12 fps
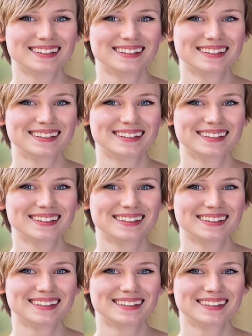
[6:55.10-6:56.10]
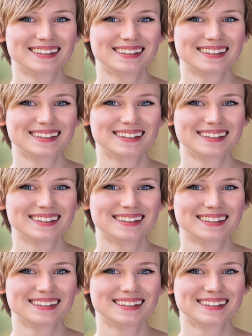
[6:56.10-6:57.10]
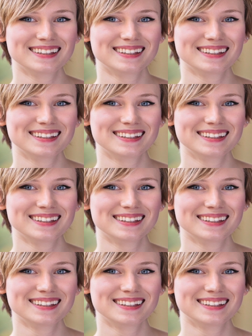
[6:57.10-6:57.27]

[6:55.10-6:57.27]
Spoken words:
(no one is talking)